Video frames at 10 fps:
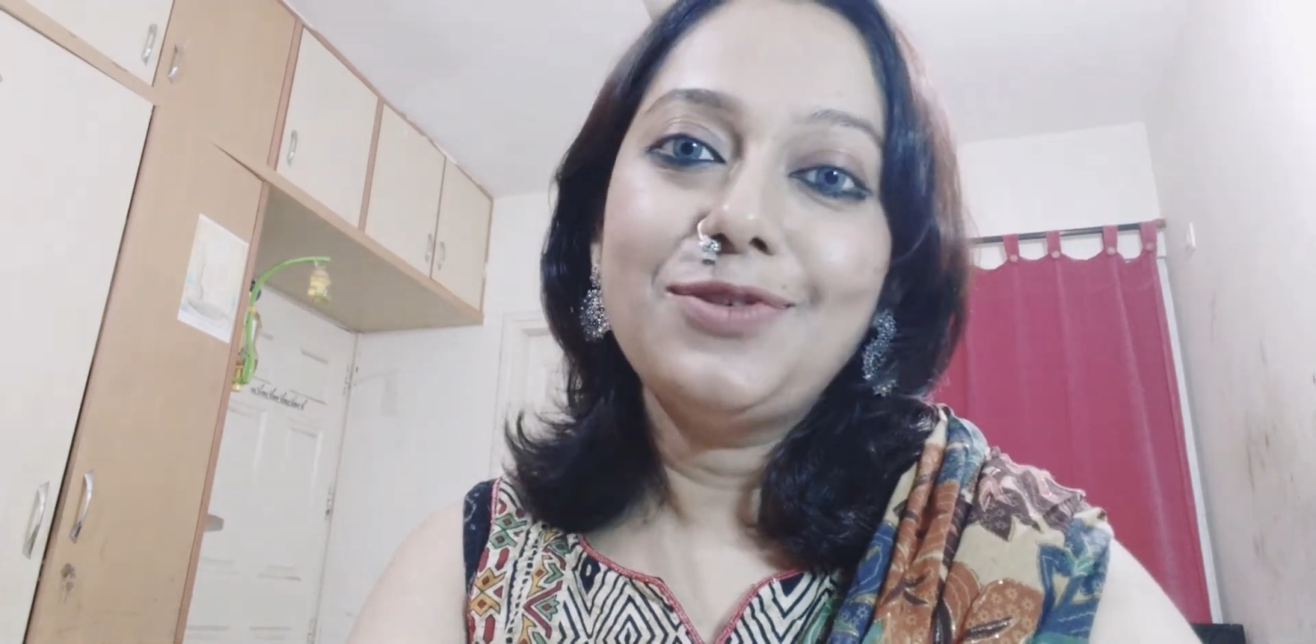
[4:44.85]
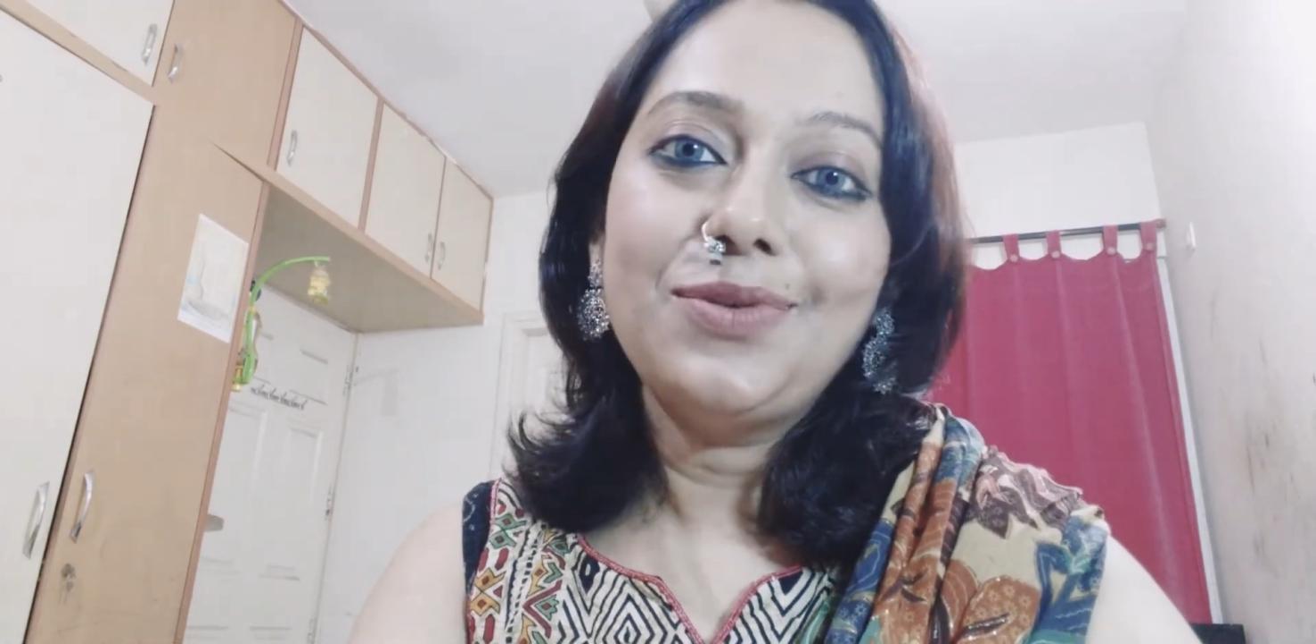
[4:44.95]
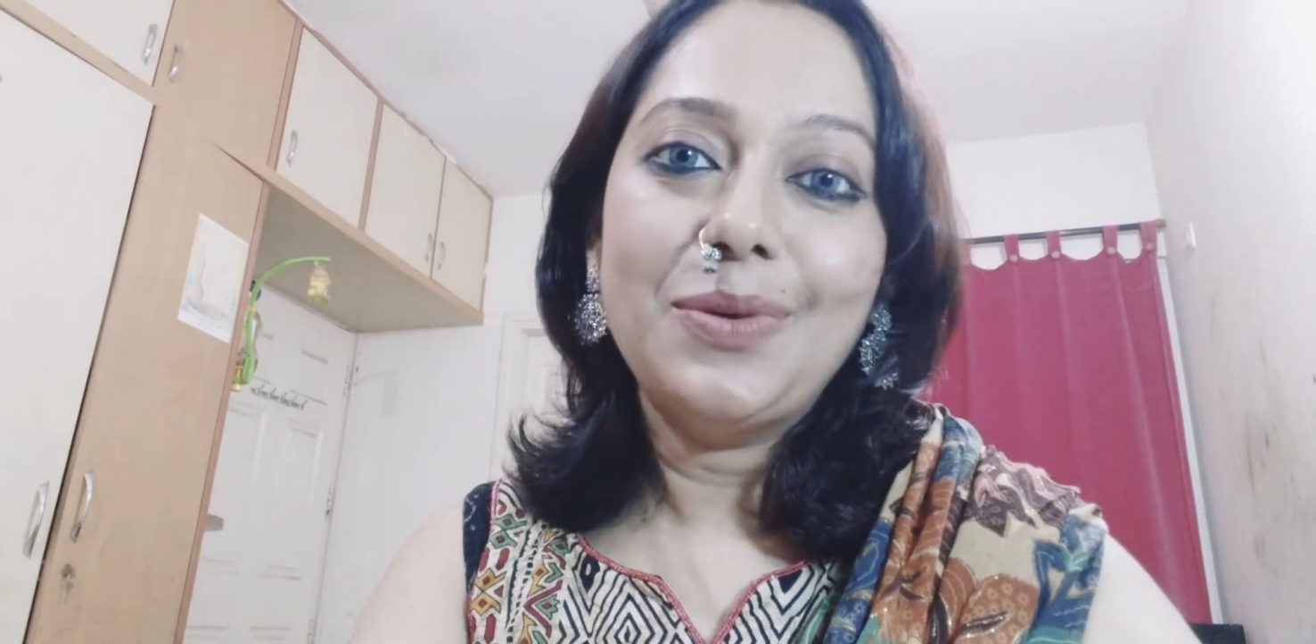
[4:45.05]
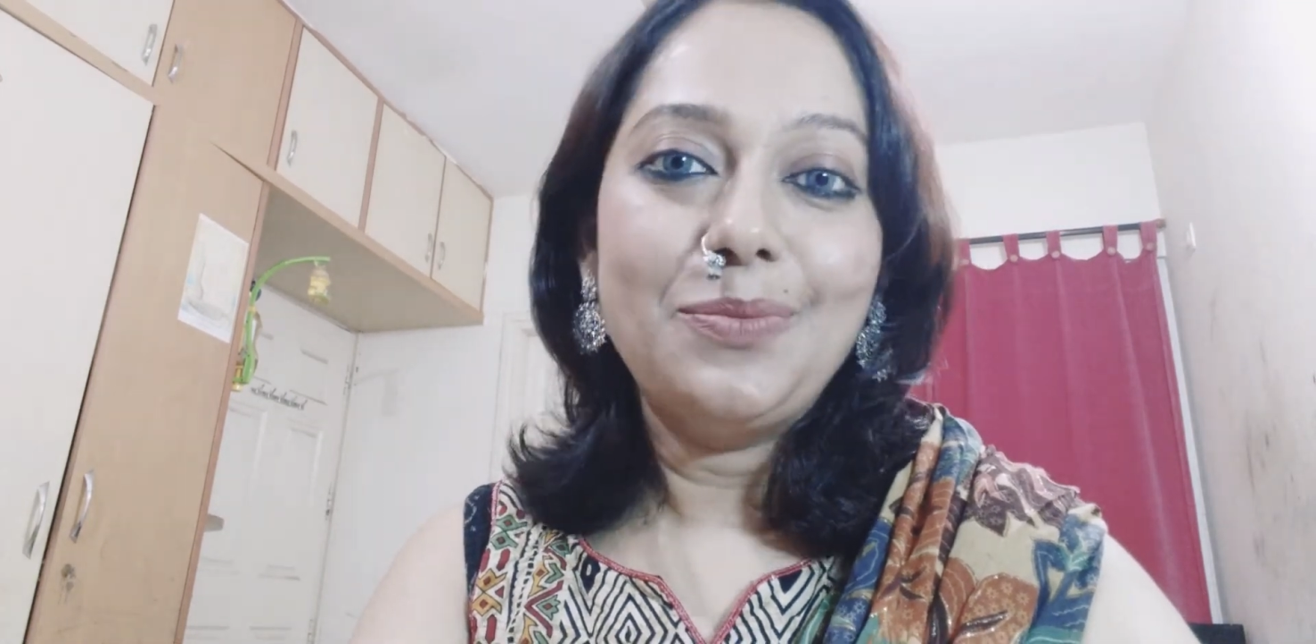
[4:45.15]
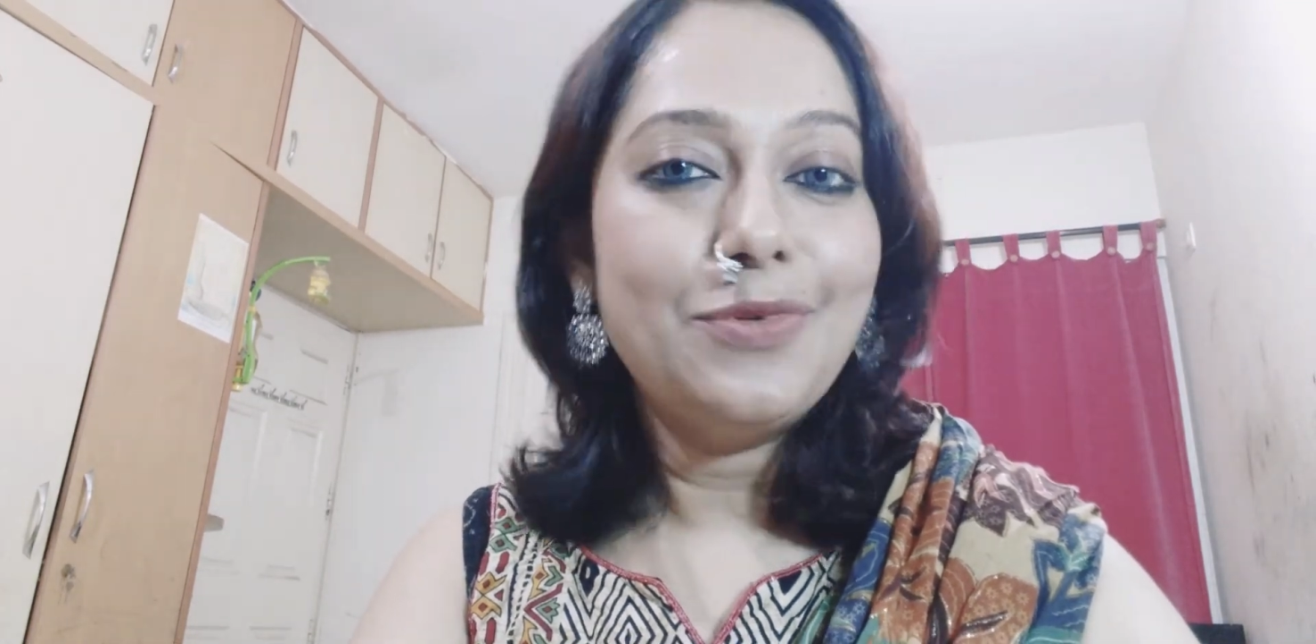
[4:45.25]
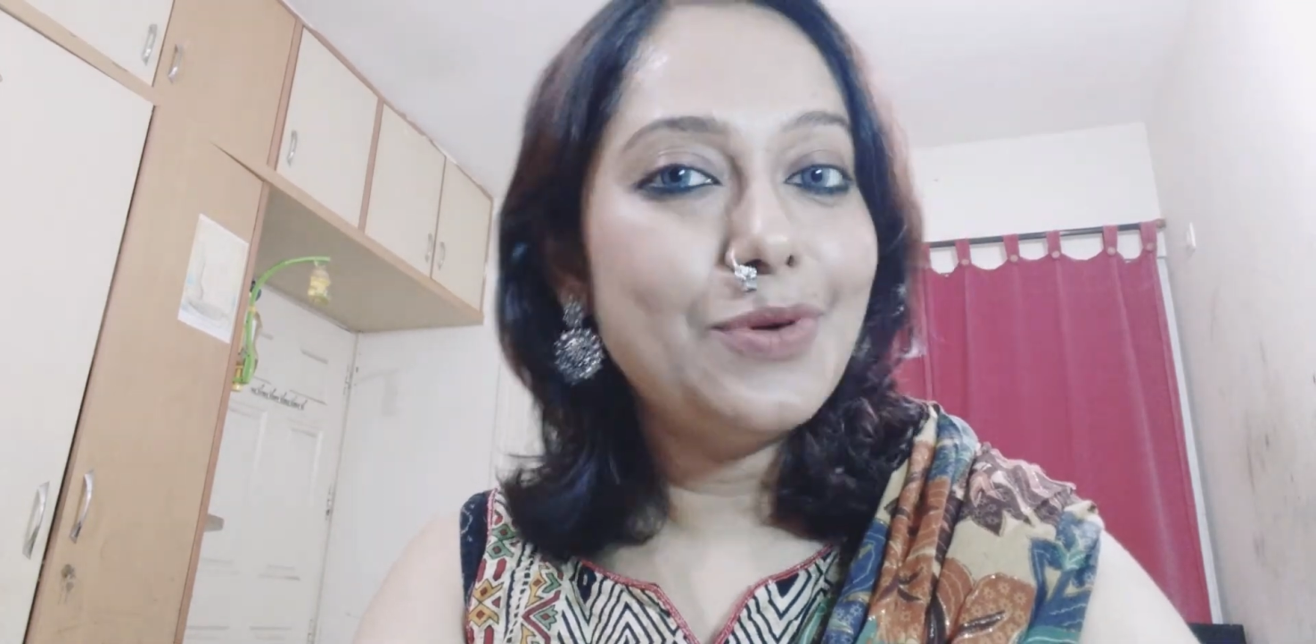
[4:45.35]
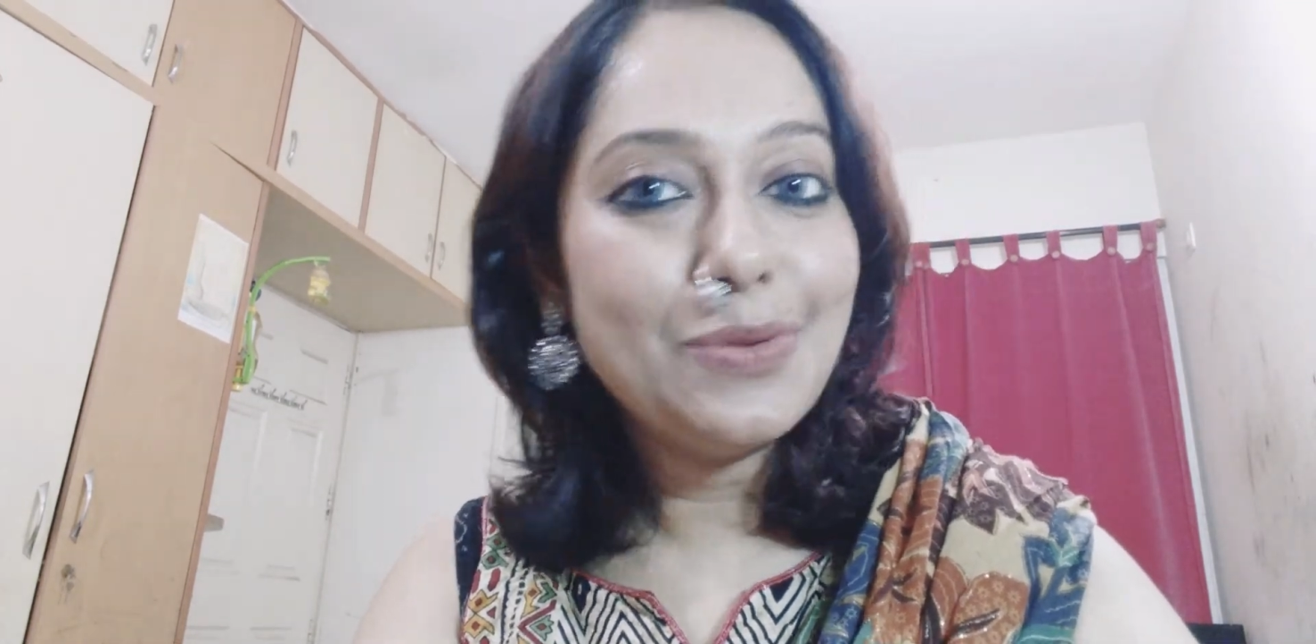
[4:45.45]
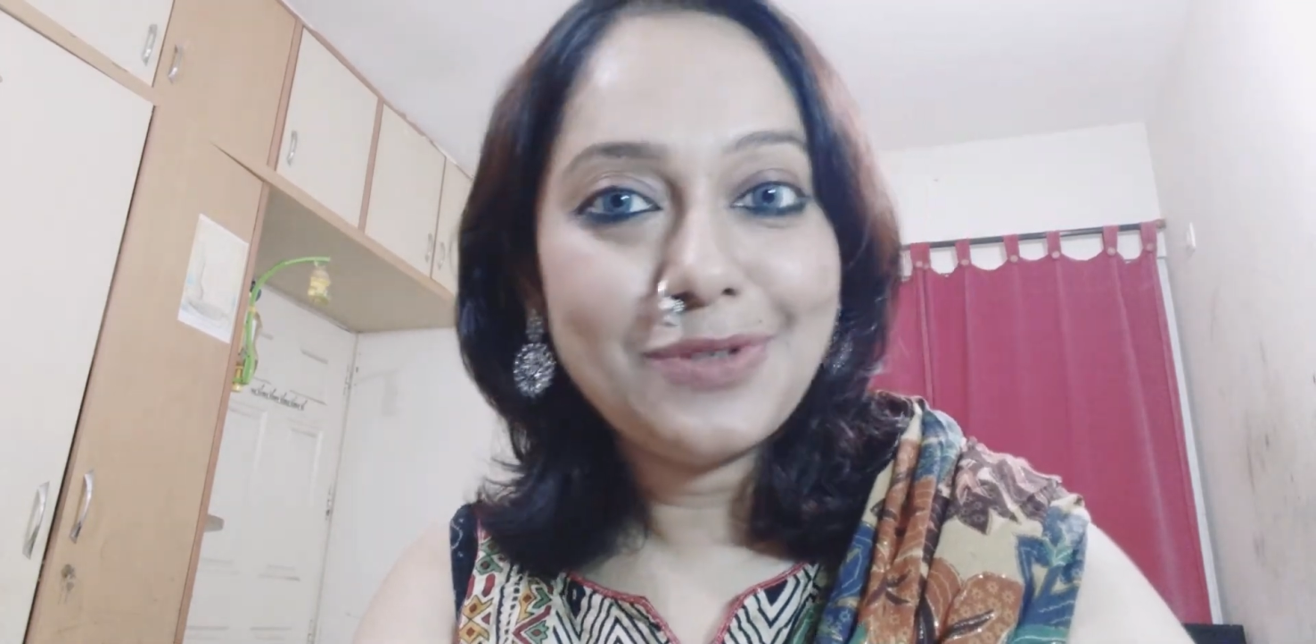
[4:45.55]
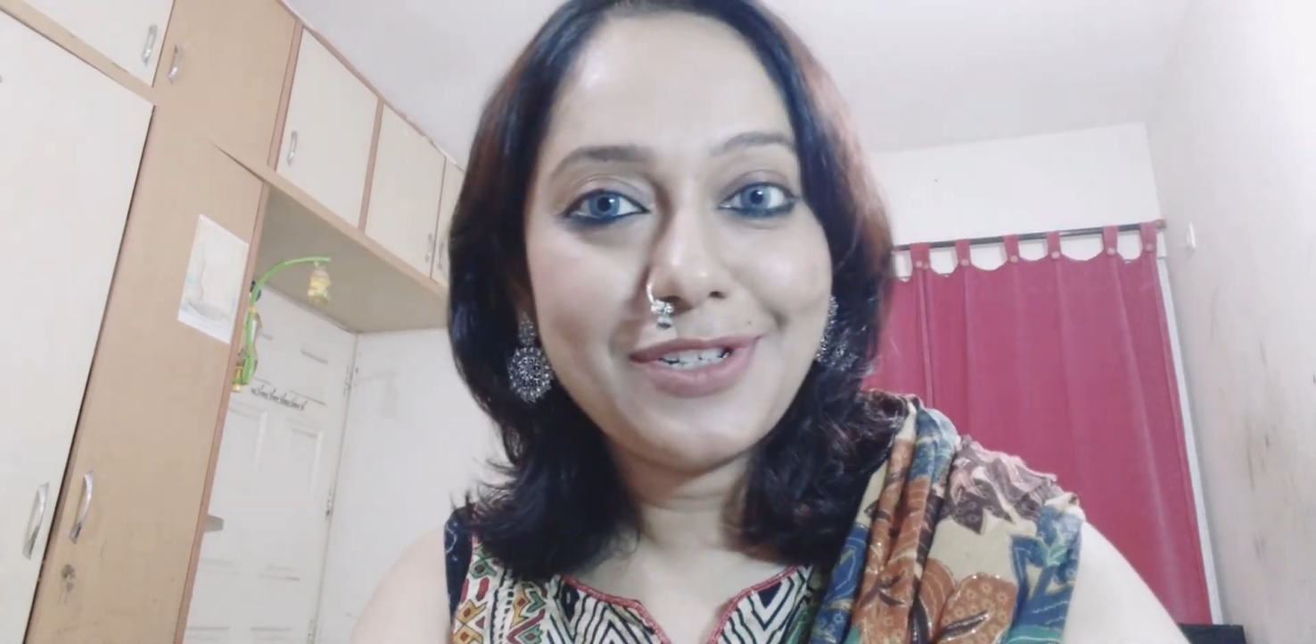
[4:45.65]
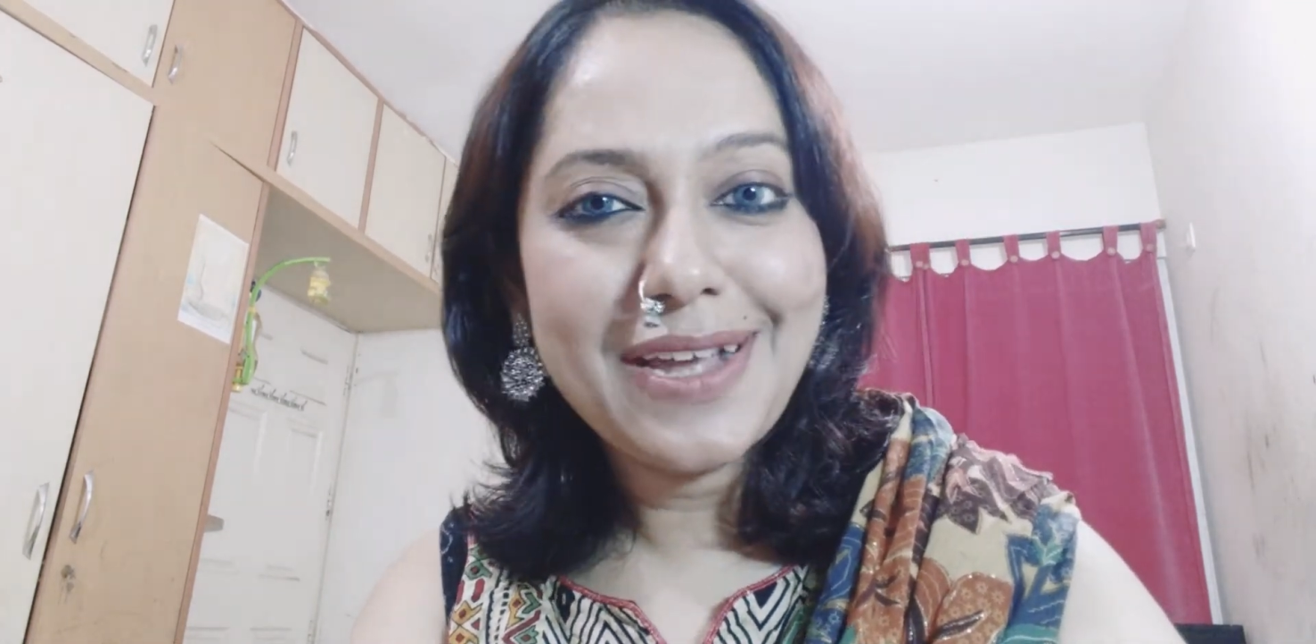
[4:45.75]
to approach.